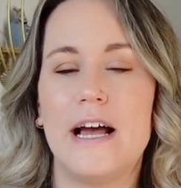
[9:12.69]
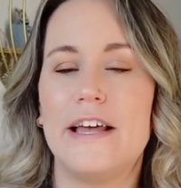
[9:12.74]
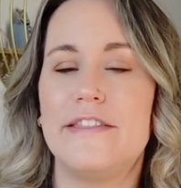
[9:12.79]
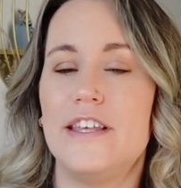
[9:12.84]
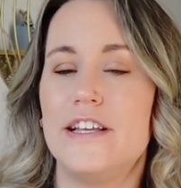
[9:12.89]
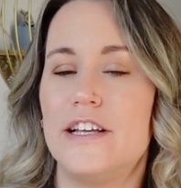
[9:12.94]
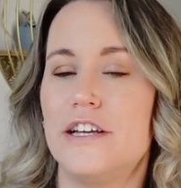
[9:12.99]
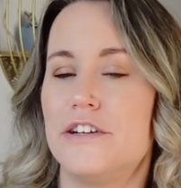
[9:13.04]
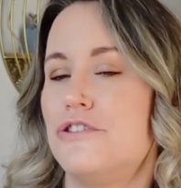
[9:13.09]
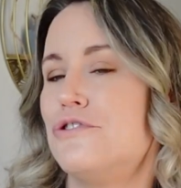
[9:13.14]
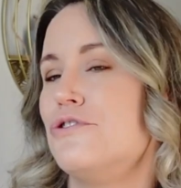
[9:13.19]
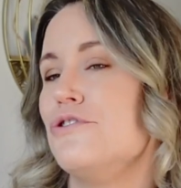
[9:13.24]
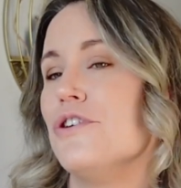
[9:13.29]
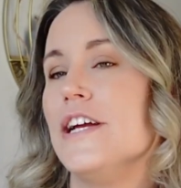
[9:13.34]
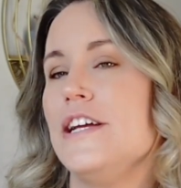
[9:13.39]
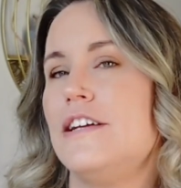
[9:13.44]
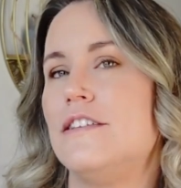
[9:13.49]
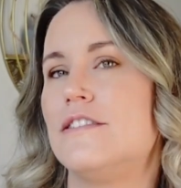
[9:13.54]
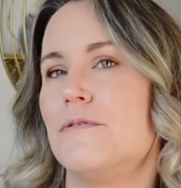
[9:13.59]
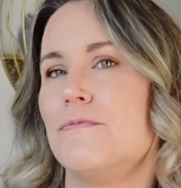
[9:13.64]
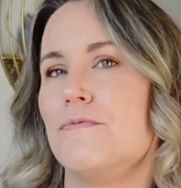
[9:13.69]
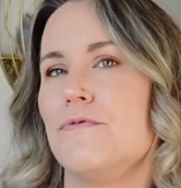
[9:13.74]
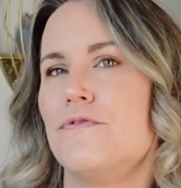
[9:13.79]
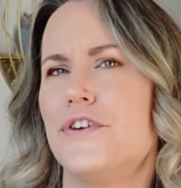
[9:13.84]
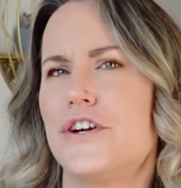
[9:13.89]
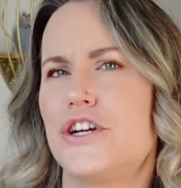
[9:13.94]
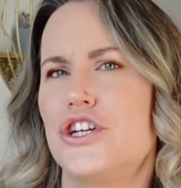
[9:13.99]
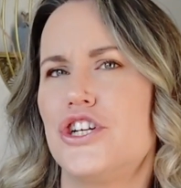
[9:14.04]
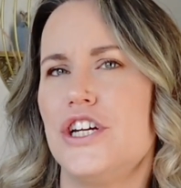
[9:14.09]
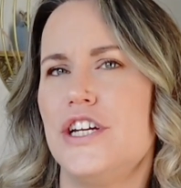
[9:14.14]
I think it could create some
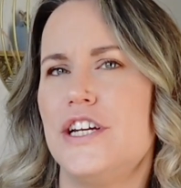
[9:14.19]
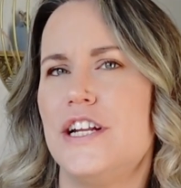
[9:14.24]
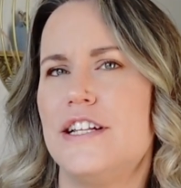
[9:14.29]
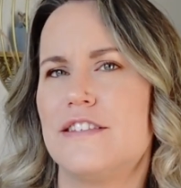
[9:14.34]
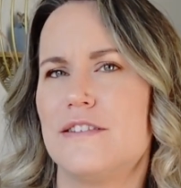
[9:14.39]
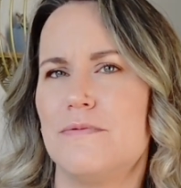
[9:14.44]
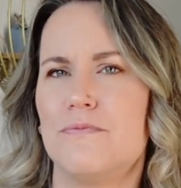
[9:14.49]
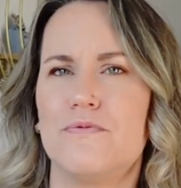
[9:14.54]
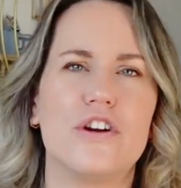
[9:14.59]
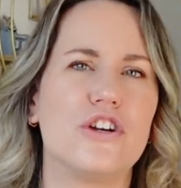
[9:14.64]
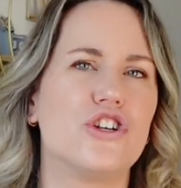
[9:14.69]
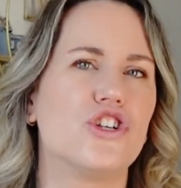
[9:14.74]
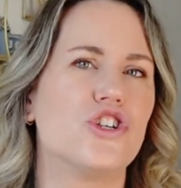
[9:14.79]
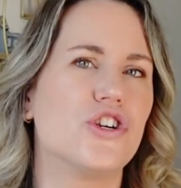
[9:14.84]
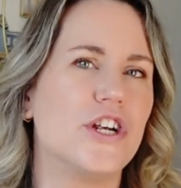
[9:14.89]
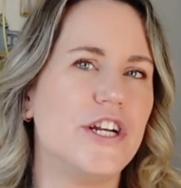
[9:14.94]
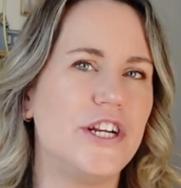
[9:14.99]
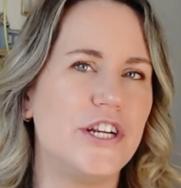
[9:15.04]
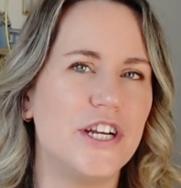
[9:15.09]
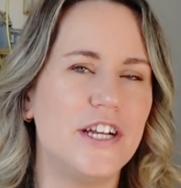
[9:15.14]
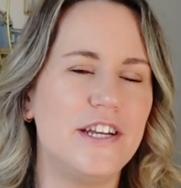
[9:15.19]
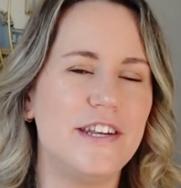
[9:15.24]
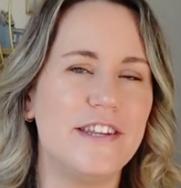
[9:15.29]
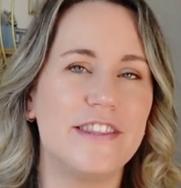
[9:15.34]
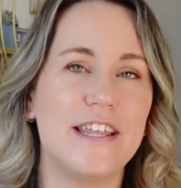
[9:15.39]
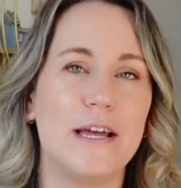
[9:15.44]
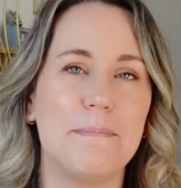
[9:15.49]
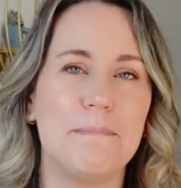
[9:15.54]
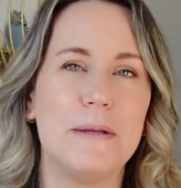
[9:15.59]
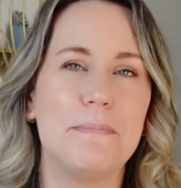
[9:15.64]
friction and some frustration
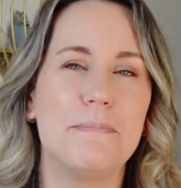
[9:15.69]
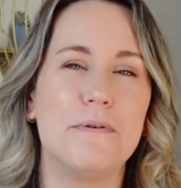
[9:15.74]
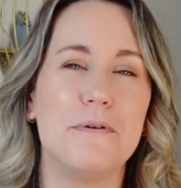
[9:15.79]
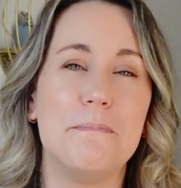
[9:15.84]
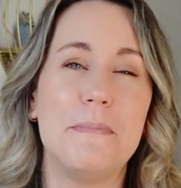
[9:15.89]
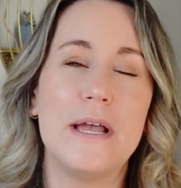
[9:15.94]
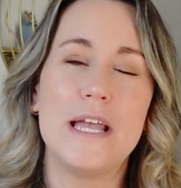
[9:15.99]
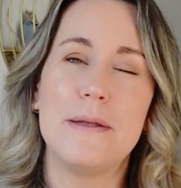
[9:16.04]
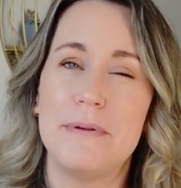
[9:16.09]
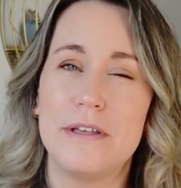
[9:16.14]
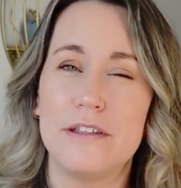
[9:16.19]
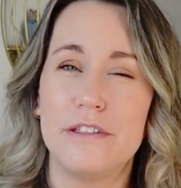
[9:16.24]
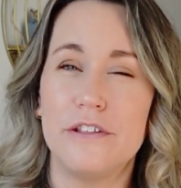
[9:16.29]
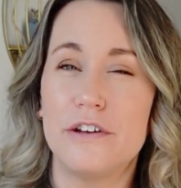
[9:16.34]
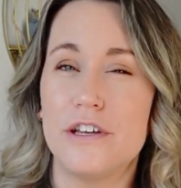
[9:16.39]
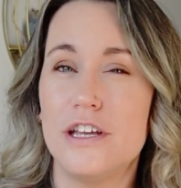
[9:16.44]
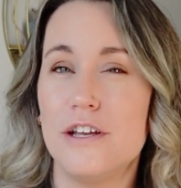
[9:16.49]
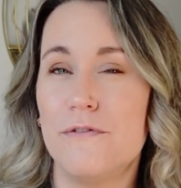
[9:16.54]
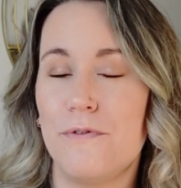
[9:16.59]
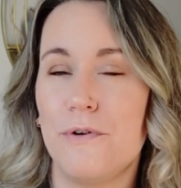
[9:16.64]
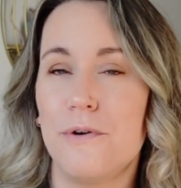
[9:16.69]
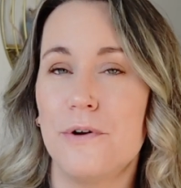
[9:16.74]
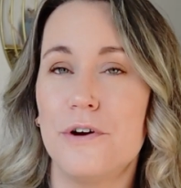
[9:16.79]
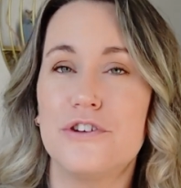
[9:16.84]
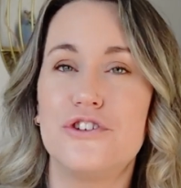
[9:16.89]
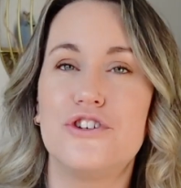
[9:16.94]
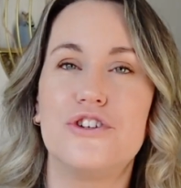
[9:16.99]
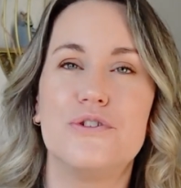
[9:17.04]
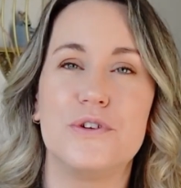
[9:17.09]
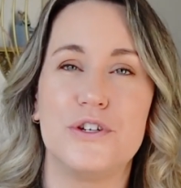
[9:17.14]
that people may be looking for
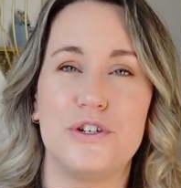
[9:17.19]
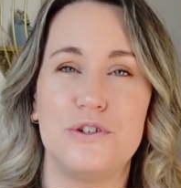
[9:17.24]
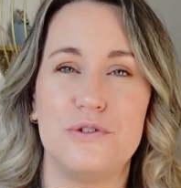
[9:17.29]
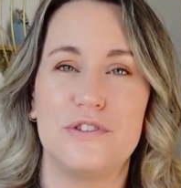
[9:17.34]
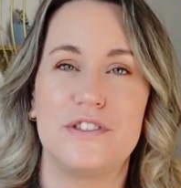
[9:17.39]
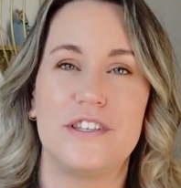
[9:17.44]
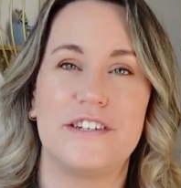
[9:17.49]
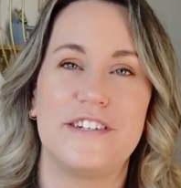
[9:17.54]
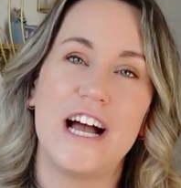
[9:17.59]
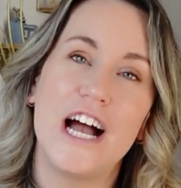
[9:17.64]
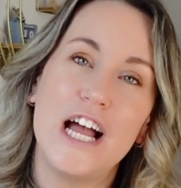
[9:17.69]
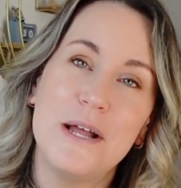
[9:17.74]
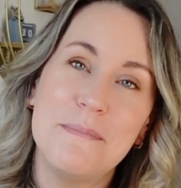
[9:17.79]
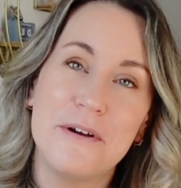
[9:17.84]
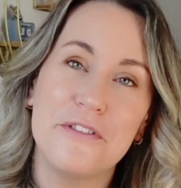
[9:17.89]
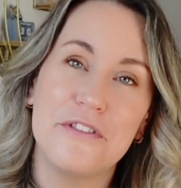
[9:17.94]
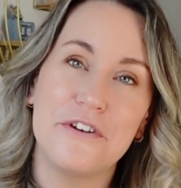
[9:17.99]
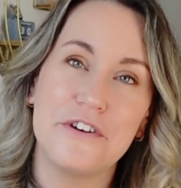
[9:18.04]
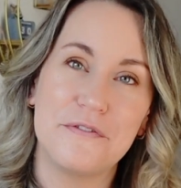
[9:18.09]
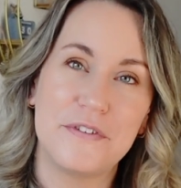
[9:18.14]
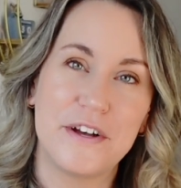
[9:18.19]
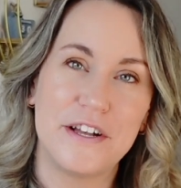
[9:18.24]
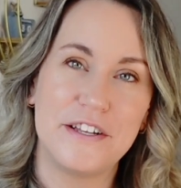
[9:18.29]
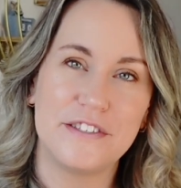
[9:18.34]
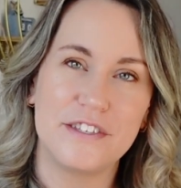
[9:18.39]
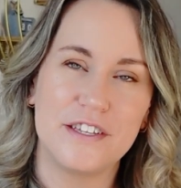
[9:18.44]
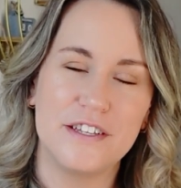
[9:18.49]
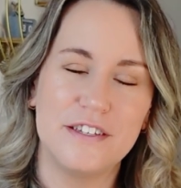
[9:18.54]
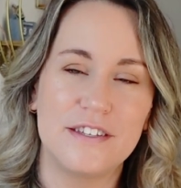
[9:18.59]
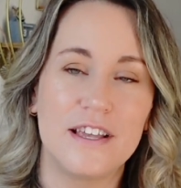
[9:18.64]
to reduce the time on their
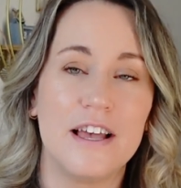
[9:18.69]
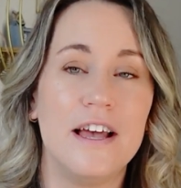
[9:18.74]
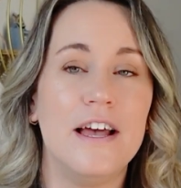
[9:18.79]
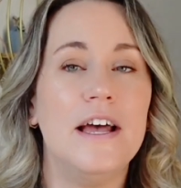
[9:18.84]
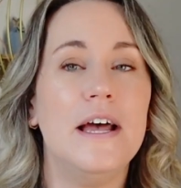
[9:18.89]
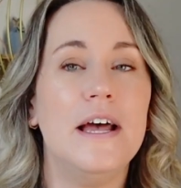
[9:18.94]
devices.